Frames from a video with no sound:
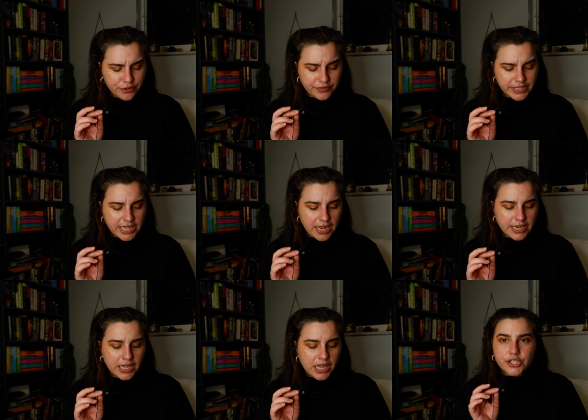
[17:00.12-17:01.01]
beautifully
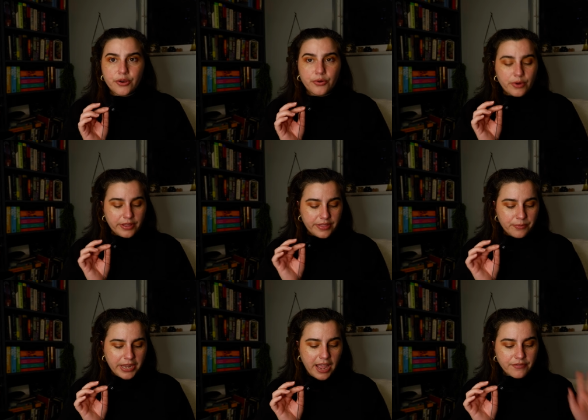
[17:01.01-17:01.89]
done. So
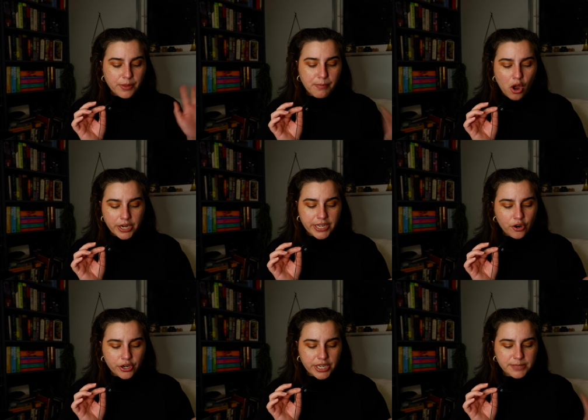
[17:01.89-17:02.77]
then we have The
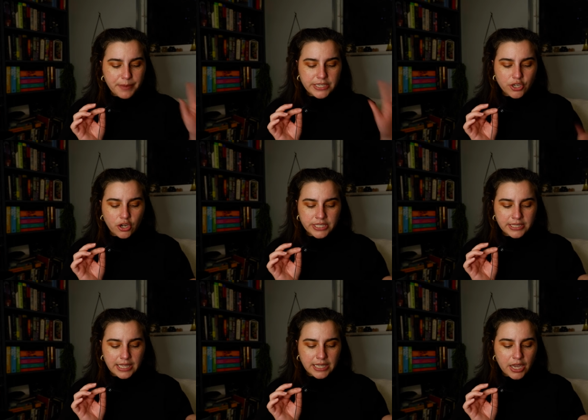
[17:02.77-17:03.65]
Body Artist by Dawn
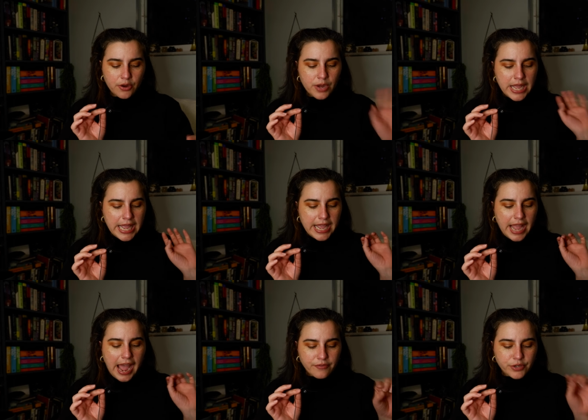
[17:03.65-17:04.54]
DeLillo,
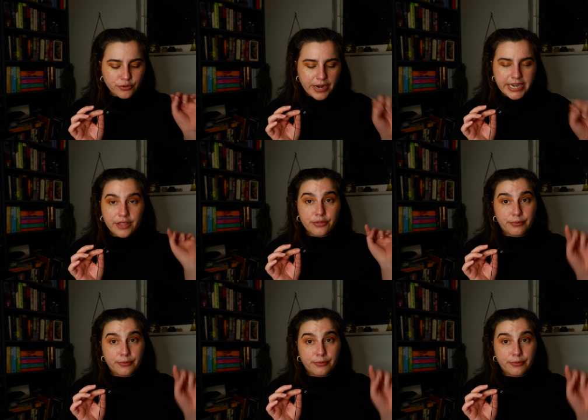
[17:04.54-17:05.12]
average rating